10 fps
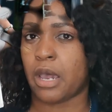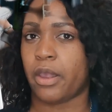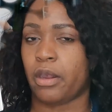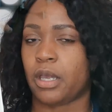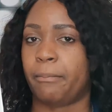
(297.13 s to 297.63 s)

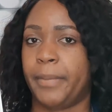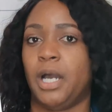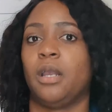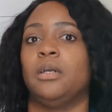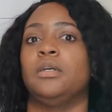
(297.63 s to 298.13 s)
out Erica
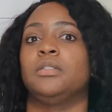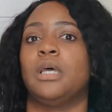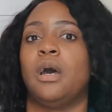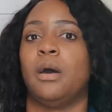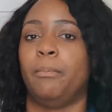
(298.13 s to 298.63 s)
Bunker's
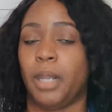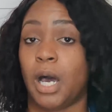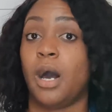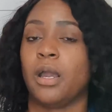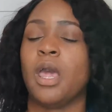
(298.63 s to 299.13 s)

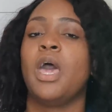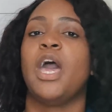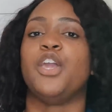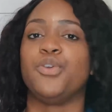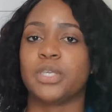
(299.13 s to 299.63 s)
blog,
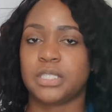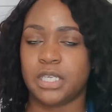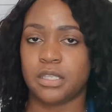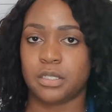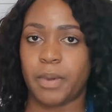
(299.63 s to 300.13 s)
and you can
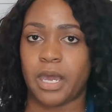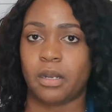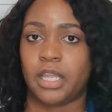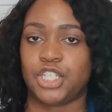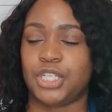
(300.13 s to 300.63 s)
see this
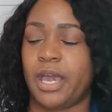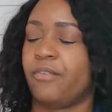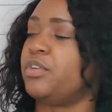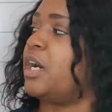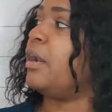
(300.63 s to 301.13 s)
pattern that she
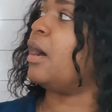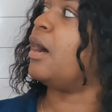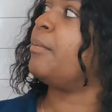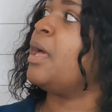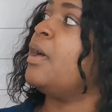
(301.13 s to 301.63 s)
have done
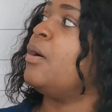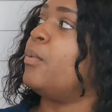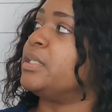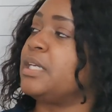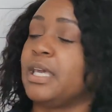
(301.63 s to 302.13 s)
up.
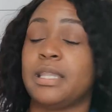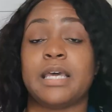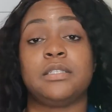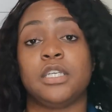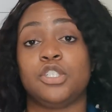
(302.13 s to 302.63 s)
Once again,
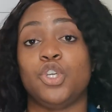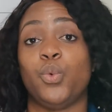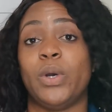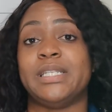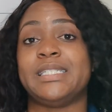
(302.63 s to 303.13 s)
that's
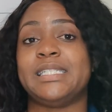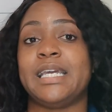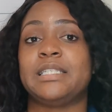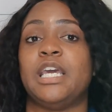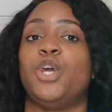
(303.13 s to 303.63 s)

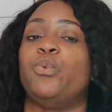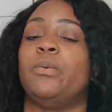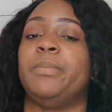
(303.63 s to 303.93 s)
6216, and it